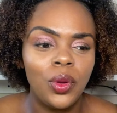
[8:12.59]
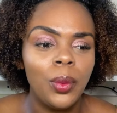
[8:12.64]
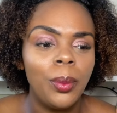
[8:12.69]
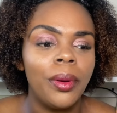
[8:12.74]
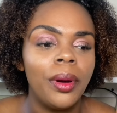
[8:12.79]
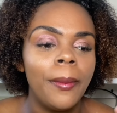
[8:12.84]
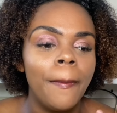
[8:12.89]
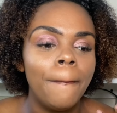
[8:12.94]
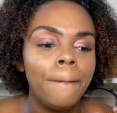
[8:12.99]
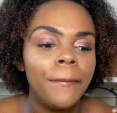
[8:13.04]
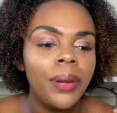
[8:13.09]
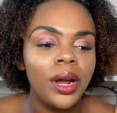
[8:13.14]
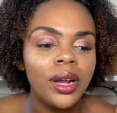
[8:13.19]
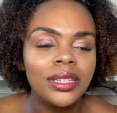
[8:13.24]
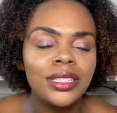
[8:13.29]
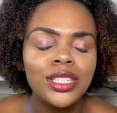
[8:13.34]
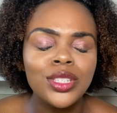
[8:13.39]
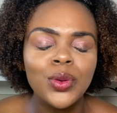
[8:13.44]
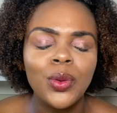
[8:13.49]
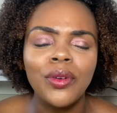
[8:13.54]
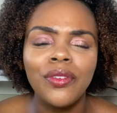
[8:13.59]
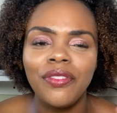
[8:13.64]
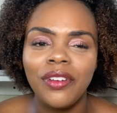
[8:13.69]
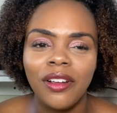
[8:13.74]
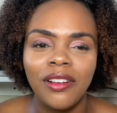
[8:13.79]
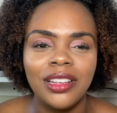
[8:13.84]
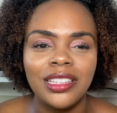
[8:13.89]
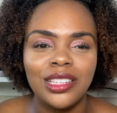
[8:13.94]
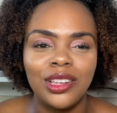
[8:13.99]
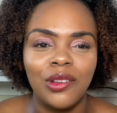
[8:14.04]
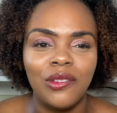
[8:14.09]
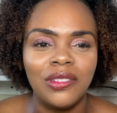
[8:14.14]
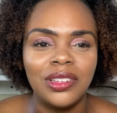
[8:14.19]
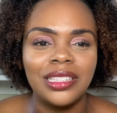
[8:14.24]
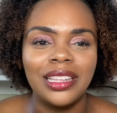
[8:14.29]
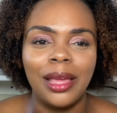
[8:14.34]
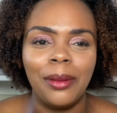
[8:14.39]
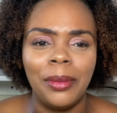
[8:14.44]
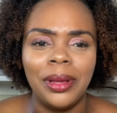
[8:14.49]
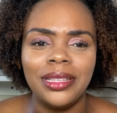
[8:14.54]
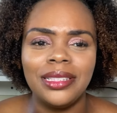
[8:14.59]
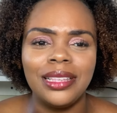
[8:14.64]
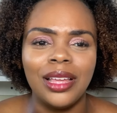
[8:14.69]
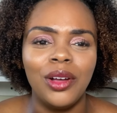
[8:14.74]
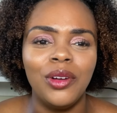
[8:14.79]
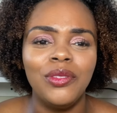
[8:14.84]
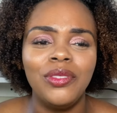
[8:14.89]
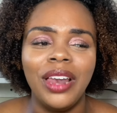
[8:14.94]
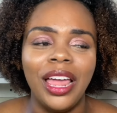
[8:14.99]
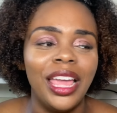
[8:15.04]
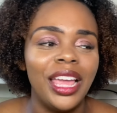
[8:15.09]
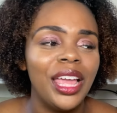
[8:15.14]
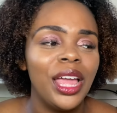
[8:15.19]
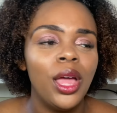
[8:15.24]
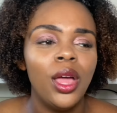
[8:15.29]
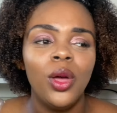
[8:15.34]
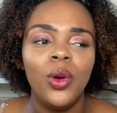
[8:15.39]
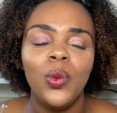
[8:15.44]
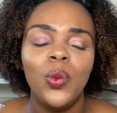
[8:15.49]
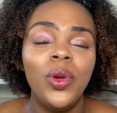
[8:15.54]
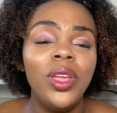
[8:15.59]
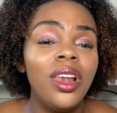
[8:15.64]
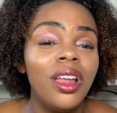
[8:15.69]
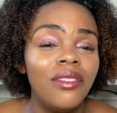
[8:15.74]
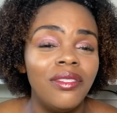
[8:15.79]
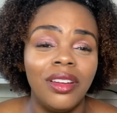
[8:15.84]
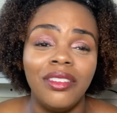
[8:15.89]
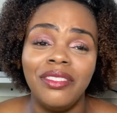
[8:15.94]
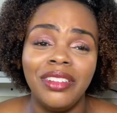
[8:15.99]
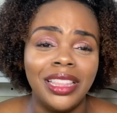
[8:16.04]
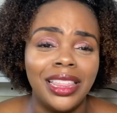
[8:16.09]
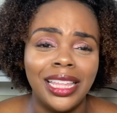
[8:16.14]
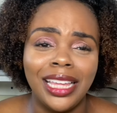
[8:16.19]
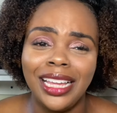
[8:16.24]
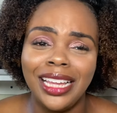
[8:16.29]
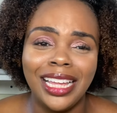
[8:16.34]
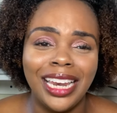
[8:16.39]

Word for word: But person to a fragrance lovers like myself, like, we love everything.